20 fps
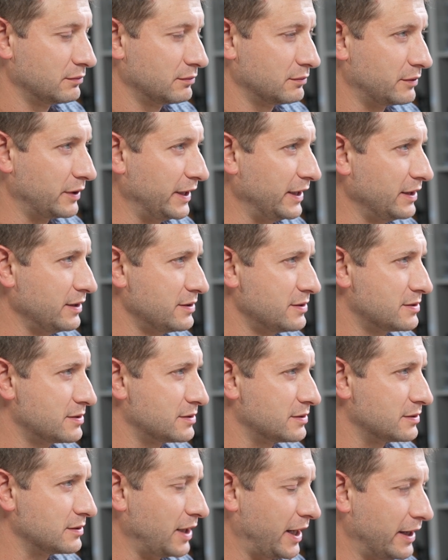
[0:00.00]

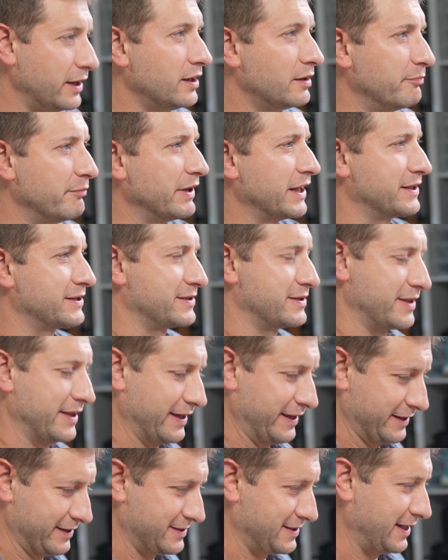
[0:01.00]
things. I hear mixed
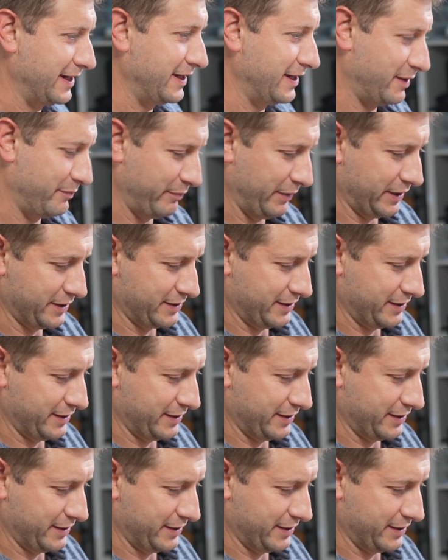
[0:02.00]
things. I hear mixed